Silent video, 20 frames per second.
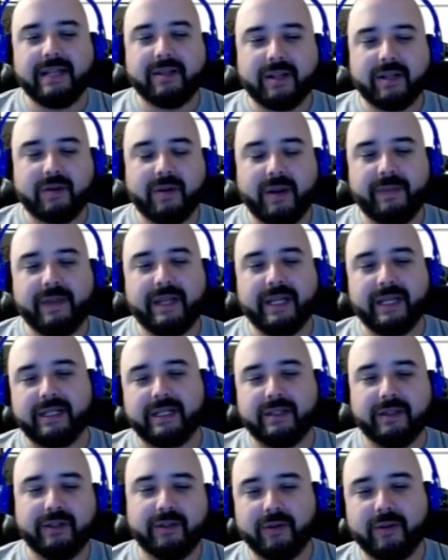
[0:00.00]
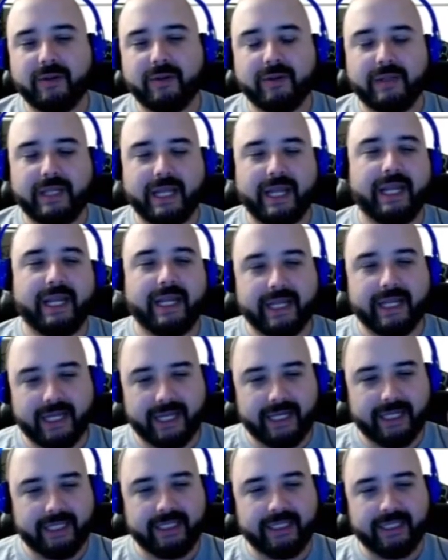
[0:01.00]
equipment include
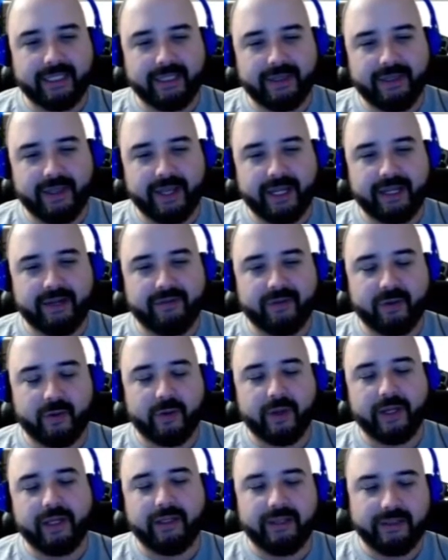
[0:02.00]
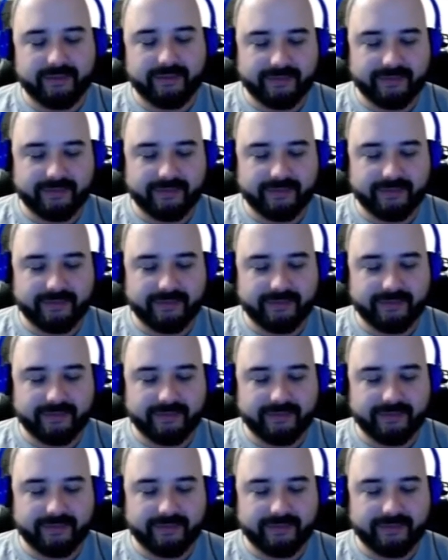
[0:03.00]
a little thing of oil?